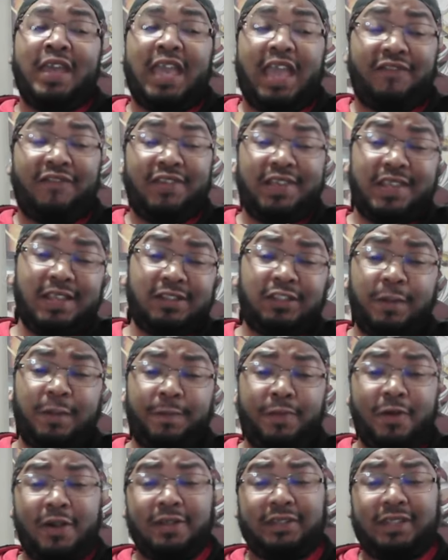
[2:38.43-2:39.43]
If it gets to the
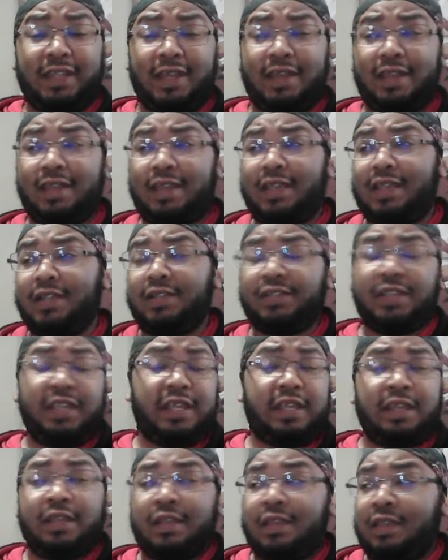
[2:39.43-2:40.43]
point that here's the
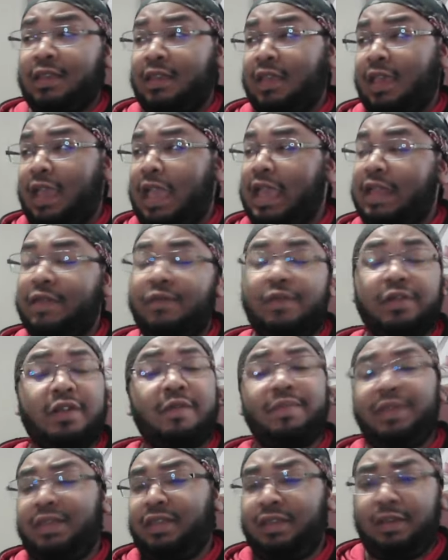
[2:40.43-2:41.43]
thing, anyone
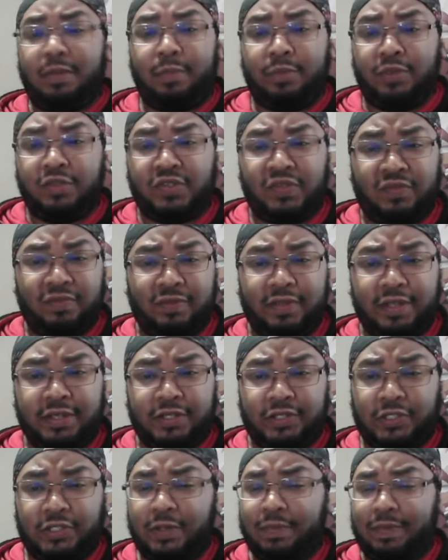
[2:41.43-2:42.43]
can be in an abusive
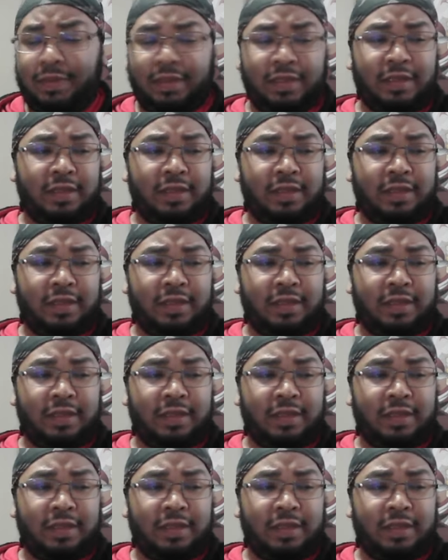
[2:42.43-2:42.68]
relationship.